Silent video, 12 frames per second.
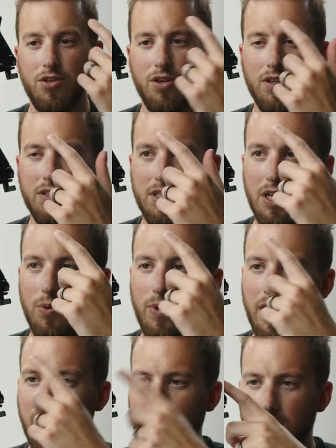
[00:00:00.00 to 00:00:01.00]
so you can see we
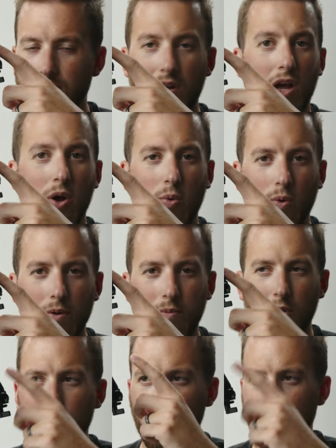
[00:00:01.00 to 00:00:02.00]
have one
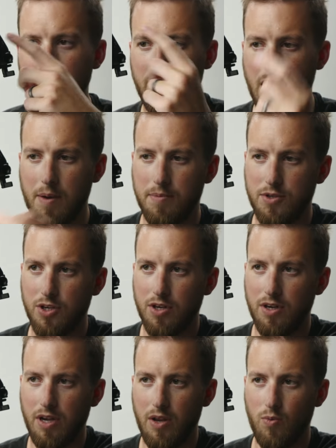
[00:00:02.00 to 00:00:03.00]
motor on the
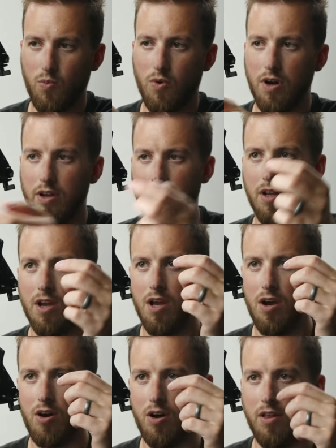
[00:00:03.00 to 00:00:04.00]
aperture and one
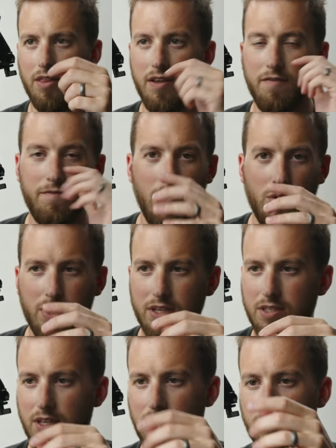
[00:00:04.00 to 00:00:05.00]
on the
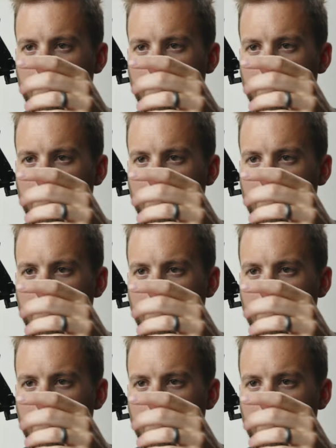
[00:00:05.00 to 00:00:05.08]
focus in the